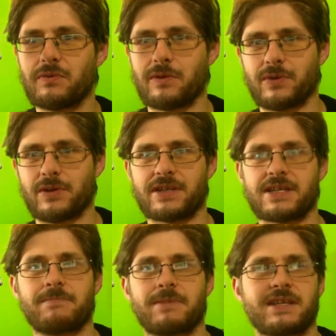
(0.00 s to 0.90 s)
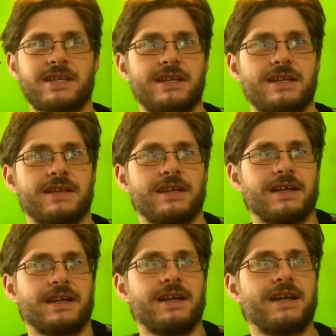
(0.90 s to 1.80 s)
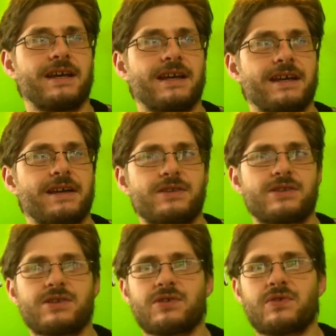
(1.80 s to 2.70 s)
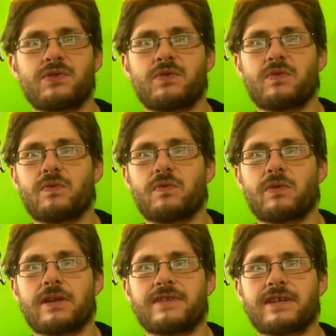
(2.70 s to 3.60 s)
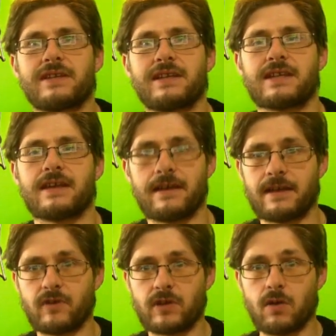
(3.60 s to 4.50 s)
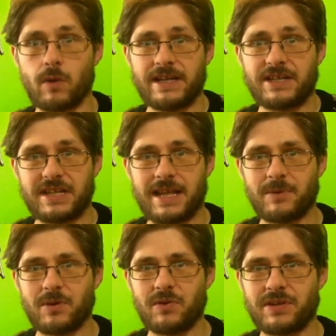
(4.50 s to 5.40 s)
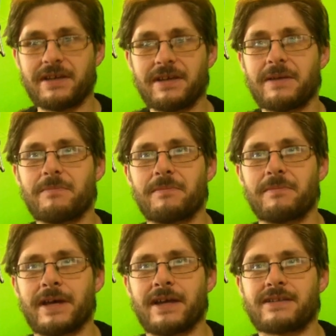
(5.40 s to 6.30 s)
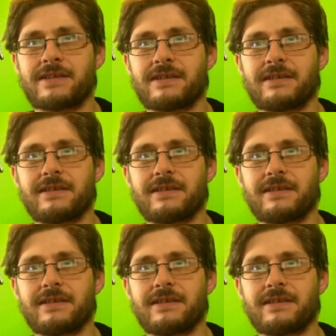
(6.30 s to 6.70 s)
won't work side by side. So what I've done is I've only got one HD camcorder, but